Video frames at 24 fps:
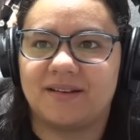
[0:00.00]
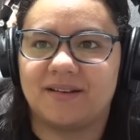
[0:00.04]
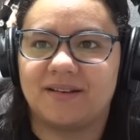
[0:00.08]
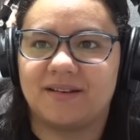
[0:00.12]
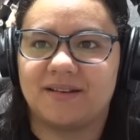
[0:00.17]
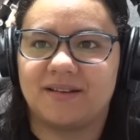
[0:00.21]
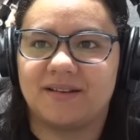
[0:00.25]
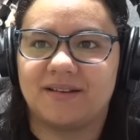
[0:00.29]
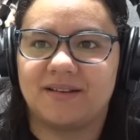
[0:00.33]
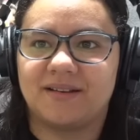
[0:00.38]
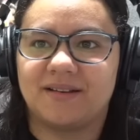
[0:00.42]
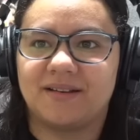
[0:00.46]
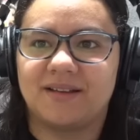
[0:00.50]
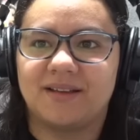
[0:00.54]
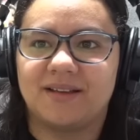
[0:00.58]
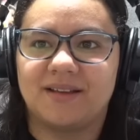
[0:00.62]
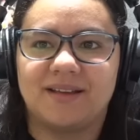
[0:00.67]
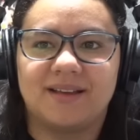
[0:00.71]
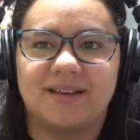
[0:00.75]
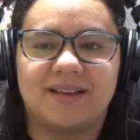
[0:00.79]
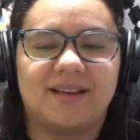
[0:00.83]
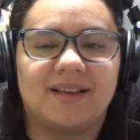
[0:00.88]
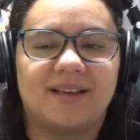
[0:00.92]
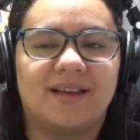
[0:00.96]

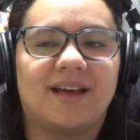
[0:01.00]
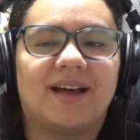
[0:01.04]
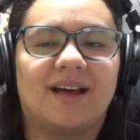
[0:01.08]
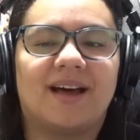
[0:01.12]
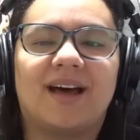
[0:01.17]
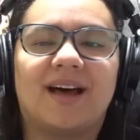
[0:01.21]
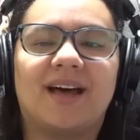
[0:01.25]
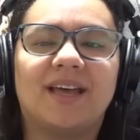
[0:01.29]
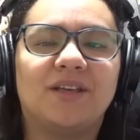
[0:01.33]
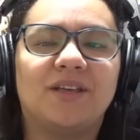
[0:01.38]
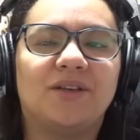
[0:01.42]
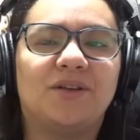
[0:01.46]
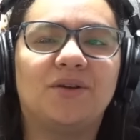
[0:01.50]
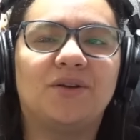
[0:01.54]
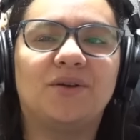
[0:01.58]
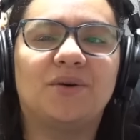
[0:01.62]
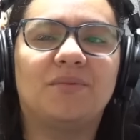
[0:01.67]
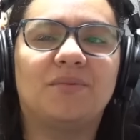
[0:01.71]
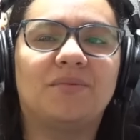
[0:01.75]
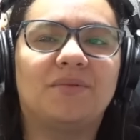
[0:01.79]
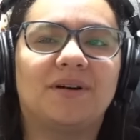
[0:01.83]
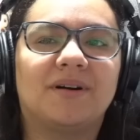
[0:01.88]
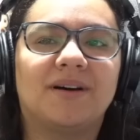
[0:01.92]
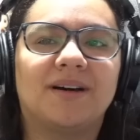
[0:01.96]
Alice! Uh, you know
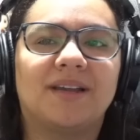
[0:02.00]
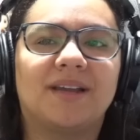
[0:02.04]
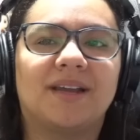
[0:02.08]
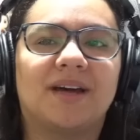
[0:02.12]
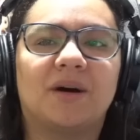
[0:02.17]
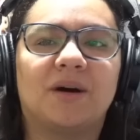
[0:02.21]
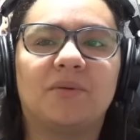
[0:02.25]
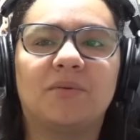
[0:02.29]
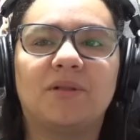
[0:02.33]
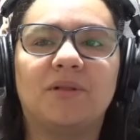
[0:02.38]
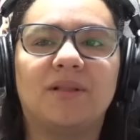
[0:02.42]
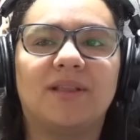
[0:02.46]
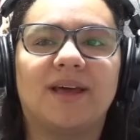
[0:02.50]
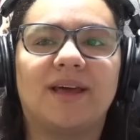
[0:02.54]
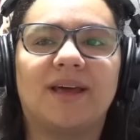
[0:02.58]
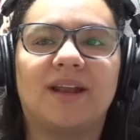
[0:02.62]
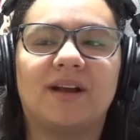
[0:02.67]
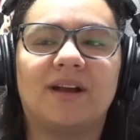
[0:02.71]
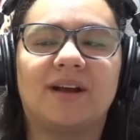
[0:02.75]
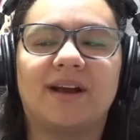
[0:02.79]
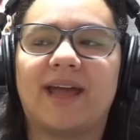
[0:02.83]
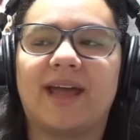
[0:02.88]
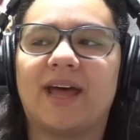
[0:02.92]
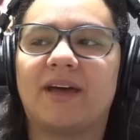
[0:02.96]
what? I will let
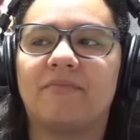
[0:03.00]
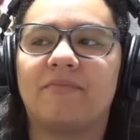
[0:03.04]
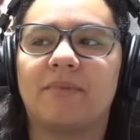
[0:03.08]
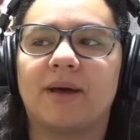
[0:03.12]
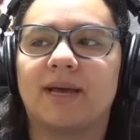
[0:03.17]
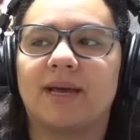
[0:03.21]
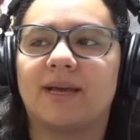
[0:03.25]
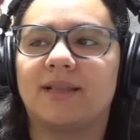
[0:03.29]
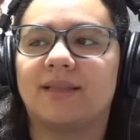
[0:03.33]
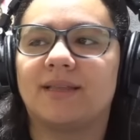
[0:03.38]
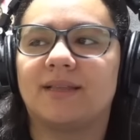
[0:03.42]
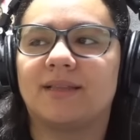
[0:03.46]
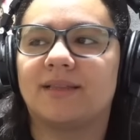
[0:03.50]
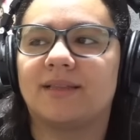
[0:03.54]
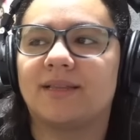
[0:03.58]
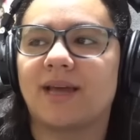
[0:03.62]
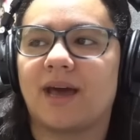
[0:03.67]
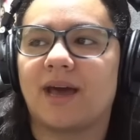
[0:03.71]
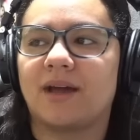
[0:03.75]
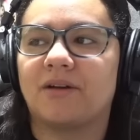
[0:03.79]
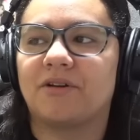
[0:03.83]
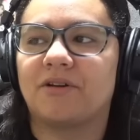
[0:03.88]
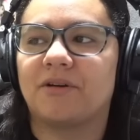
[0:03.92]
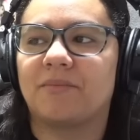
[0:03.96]
her have my the
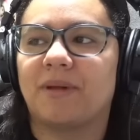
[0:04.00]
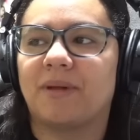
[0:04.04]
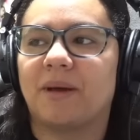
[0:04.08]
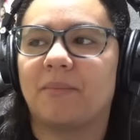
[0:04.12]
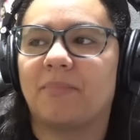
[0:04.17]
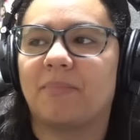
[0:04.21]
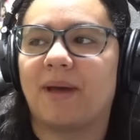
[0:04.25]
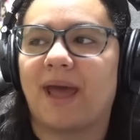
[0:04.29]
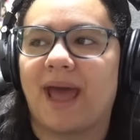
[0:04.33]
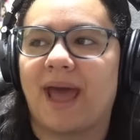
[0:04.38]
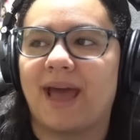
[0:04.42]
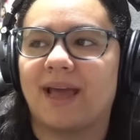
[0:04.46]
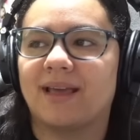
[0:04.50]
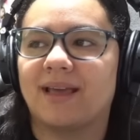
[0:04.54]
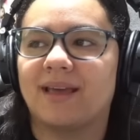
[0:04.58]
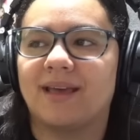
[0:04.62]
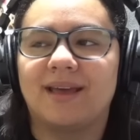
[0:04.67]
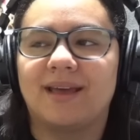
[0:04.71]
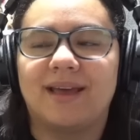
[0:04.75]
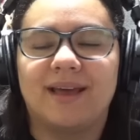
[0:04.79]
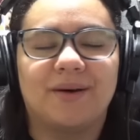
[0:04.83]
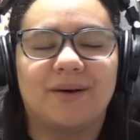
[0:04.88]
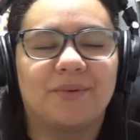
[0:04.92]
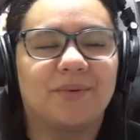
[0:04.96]
diary in my bag.
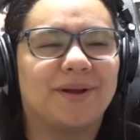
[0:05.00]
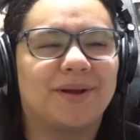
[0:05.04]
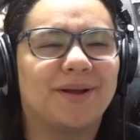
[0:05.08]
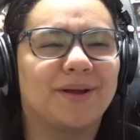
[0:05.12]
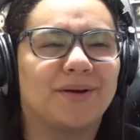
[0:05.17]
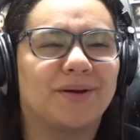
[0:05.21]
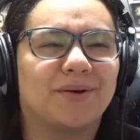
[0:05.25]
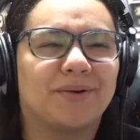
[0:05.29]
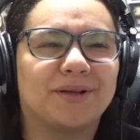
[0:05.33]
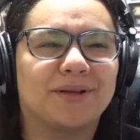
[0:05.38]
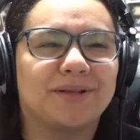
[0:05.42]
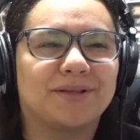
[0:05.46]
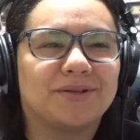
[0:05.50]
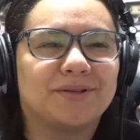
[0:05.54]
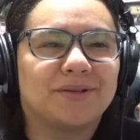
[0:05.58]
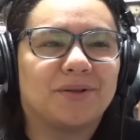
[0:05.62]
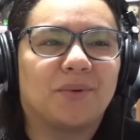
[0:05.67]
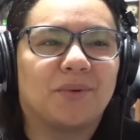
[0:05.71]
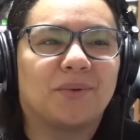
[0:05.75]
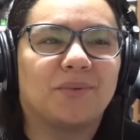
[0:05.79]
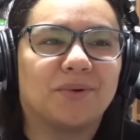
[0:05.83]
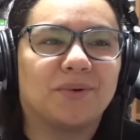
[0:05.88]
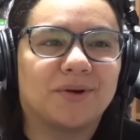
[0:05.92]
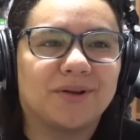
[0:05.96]
Wouldn't go into
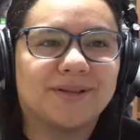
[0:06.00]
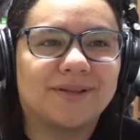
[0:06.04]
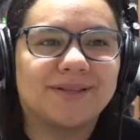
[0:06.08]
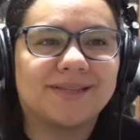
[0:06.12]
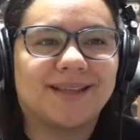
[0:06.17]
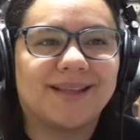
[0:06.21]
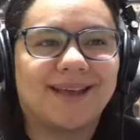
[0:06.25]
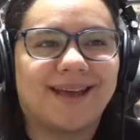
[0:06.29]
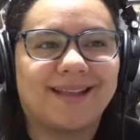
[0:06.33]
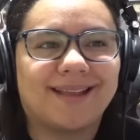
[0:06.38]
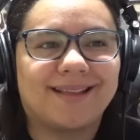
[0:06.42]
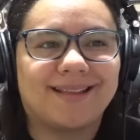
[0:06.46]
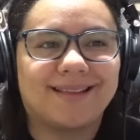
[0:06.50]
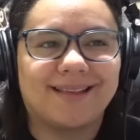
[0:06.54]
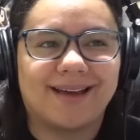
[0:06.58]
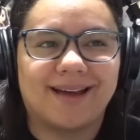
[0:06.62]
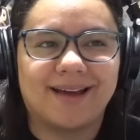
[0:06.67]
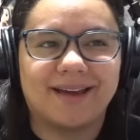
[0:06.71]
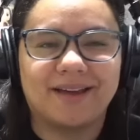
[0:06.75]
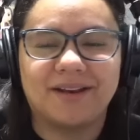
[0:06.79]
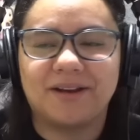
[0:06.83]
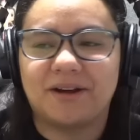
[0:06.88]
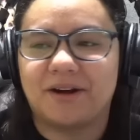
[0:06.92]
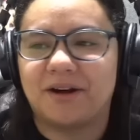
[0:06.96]
the woods at
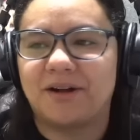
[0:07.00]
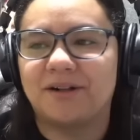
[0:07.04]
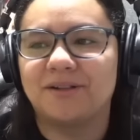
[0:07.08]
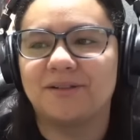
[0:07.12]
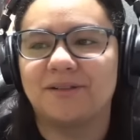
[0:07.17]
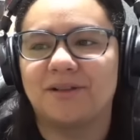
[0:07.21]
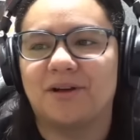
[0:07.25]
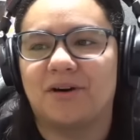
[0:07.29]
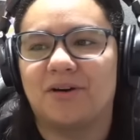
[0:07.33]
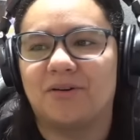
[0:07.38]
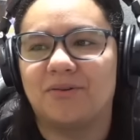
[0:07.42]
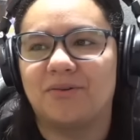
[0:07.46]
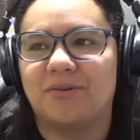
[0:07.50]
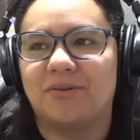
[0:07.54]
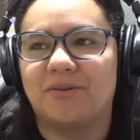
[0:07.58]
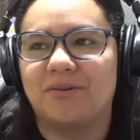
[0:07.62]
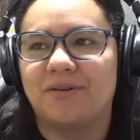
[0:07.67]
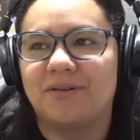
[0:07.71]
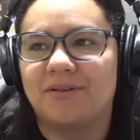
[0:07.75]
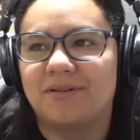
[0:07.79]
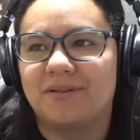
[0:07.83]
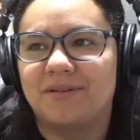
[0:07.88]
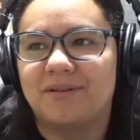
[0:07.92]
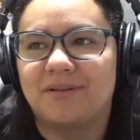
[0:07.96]
night
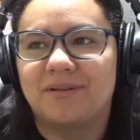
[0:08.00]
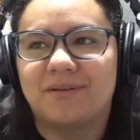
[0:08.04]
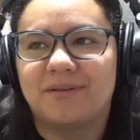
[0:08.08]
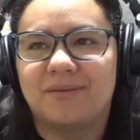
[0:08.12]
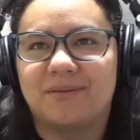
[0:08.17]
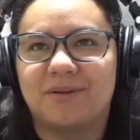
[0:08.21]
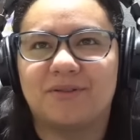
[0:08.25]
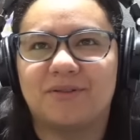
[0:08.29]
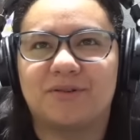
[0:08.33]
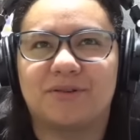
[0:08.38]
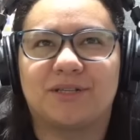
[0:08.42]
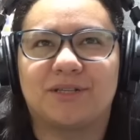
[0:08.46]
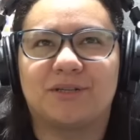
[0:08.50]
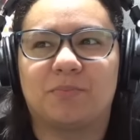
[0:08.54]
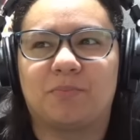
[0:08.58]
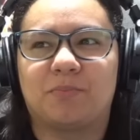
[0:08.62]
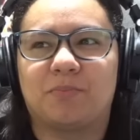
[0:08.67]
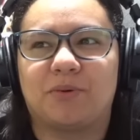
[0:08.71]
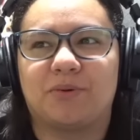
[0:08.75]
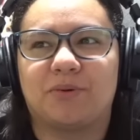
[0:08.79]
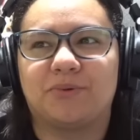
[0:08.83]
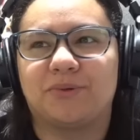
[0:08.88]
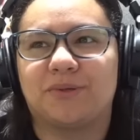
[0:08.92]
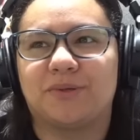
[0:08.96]
alone when there's
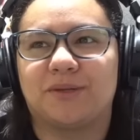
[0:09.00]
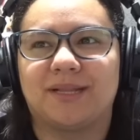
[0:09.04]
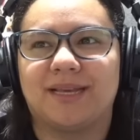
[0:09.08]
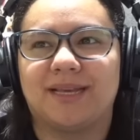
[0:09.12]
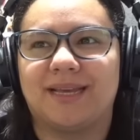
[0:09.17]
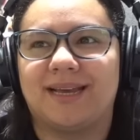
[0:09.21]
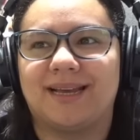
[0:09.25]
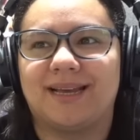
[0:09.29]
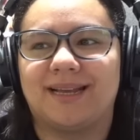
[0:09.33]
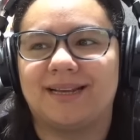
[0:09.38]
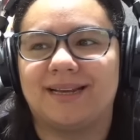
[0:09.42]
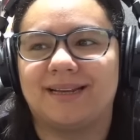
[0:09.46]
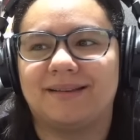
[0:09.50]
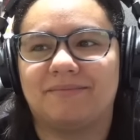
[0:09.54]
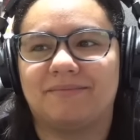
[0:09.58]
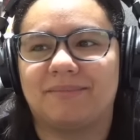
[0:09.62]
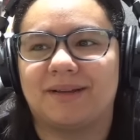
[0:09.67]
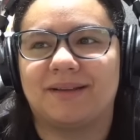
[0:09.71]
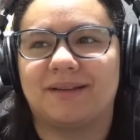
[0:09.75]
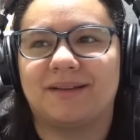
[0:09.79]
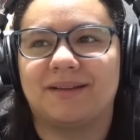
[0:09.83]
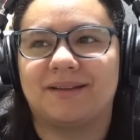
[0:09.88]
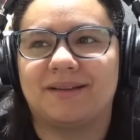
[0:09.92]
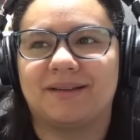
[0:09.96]
supposedly a,
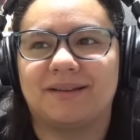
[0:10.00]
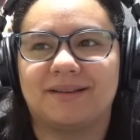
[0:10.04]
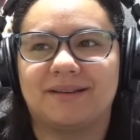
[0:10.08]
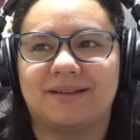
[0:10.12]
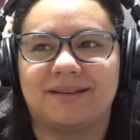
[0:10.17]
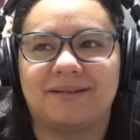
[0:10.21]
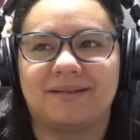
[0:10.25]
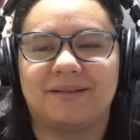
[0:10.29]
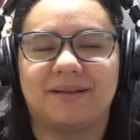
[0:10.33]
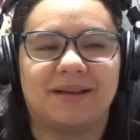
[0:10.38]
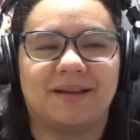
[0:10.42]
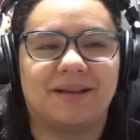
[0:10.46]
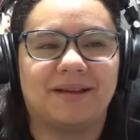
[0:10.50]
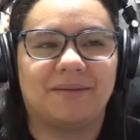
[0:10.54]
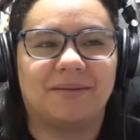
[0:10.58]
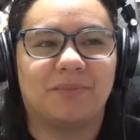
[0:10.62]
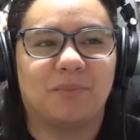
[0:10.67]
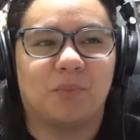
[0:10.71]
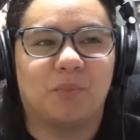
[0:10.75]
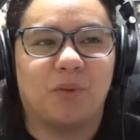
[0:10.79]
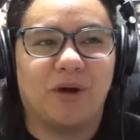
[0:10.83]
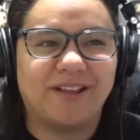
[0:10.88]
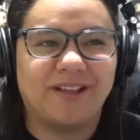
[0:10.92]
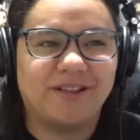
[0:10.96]
a, a, a,
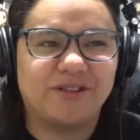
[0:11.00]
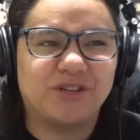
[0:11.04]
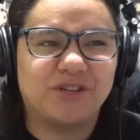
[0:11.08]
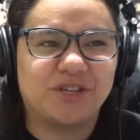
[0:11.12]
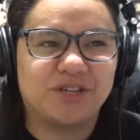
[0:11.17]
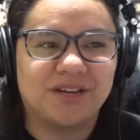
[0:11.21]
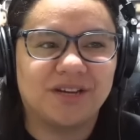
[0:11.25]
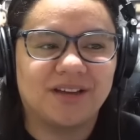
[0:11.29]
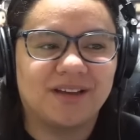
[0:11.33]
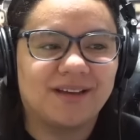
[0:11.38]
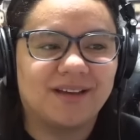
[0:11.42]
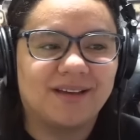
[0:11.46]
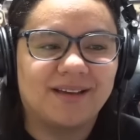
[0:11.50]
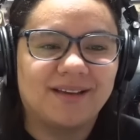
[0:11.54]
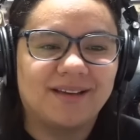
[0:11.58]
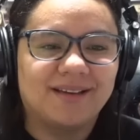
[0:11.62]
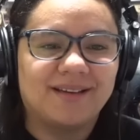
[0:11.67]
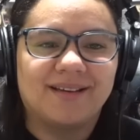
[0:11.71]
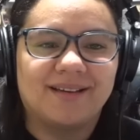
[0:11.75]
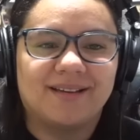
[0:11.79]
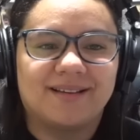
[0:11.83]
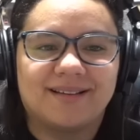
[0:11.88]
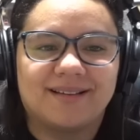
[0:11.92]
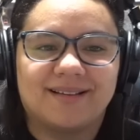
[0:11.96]
witch.
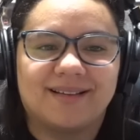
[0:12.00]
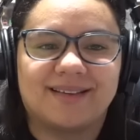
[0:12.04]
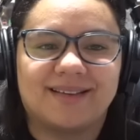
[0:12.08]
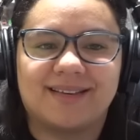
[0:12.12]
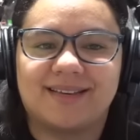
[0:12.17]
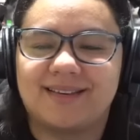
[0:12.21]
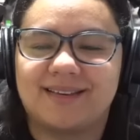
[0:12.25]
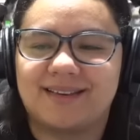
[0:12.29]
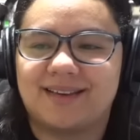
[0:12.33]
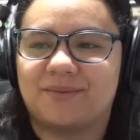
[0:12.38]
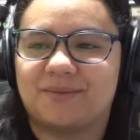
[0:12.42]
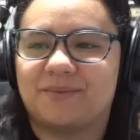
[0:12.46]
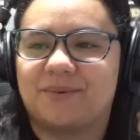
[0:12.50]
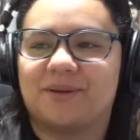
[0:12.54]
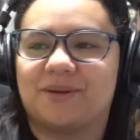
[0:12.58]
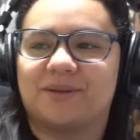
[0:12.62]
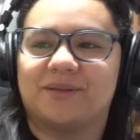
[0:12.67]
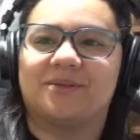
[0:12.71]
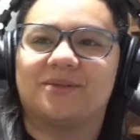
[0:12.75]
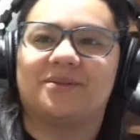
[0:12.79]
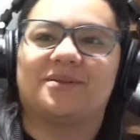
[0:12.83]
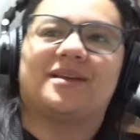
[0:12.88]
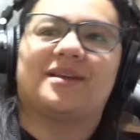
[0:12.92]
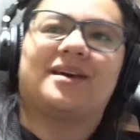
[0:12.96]
Yeah, but I still don't
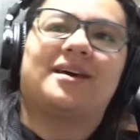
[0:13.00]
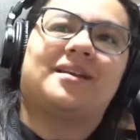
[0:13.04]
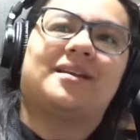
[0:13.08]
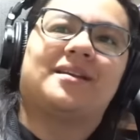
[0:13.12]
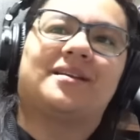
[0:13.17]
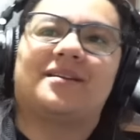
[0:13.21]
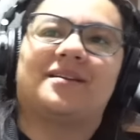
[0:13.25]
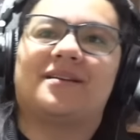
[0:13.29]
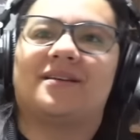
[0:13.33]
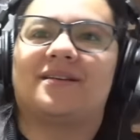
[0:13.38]
feel shit.